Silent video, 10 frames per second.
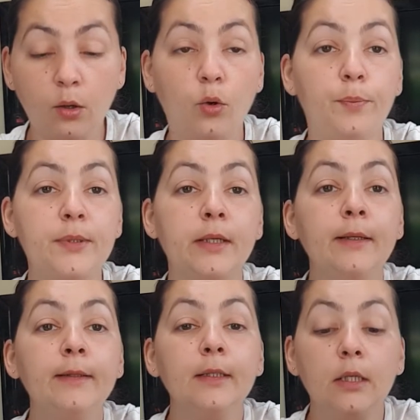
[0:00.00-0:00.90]
Oops,
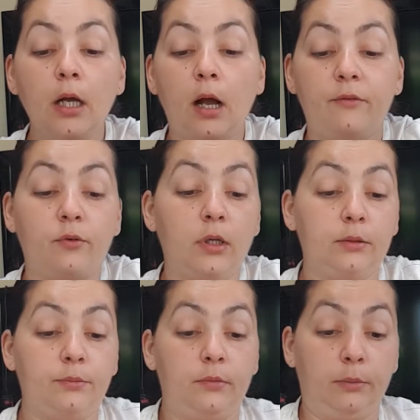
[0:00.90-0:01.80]
I
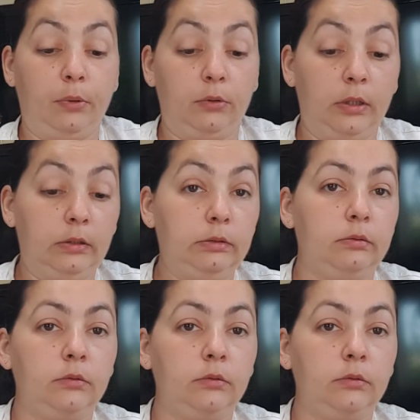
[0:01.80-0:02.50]
forgot about that.